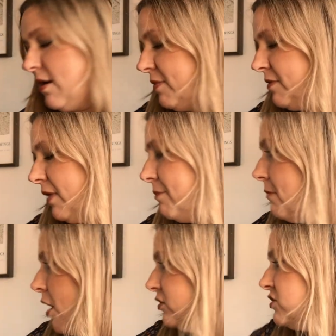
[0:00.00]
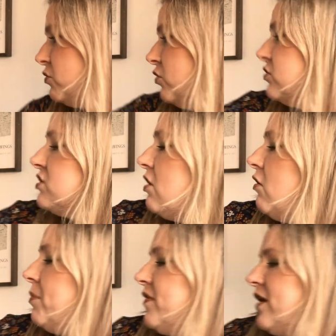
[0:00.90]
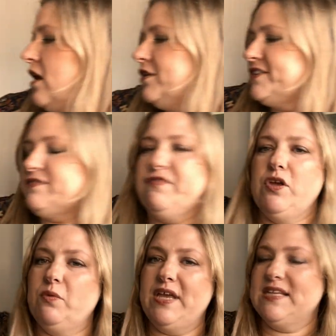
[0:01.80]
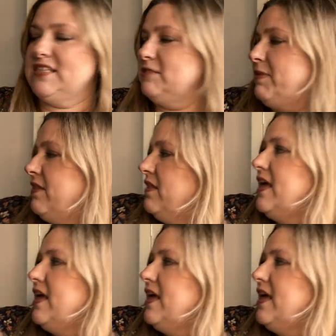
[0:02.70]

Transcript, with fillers: But my most worn top in the last few weeks has been